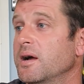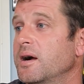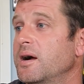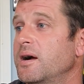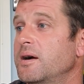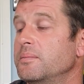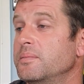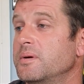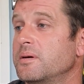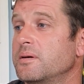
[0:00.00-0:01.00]

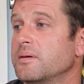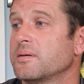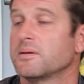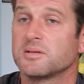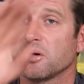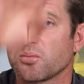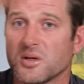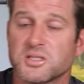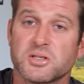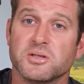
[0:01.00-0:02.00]
There's odd
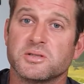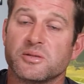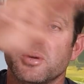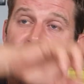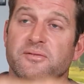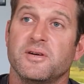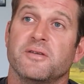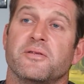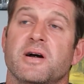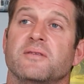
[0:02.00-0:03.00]
ones cruising about
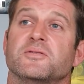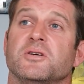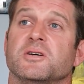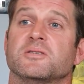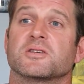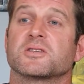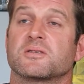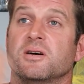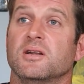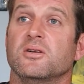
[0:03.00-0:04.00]
further out. Tried
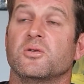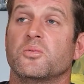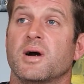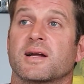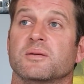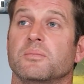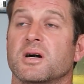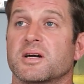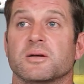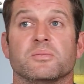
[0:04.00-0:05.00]
just a little waggler
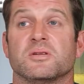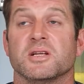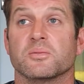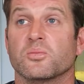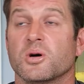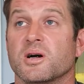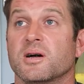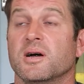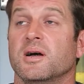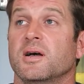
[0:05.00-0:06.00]
mugging them, didn't work.
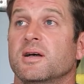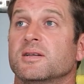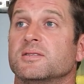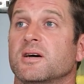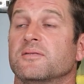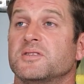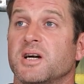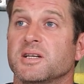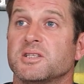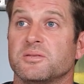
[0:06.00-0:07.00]
So I've
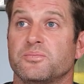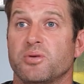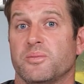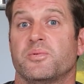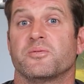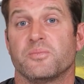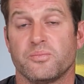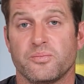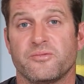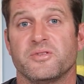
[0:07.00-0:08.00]
changed to proper
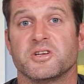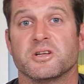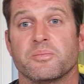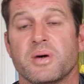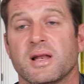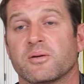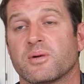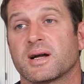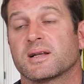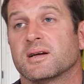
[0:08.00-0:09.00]
fishing a pellet
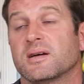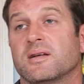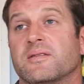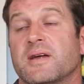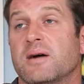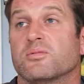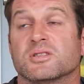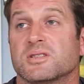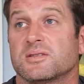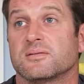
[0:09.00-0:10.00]
waggler, and that
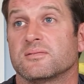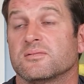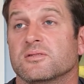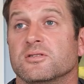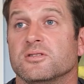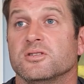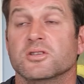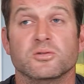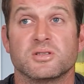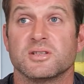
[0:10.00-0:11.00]
was
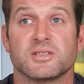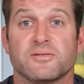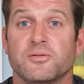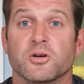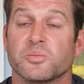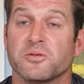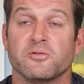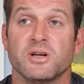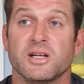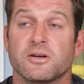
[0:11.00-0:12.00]
useless. I thought it'd be
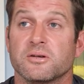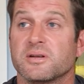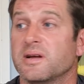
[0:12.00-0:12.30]
really good.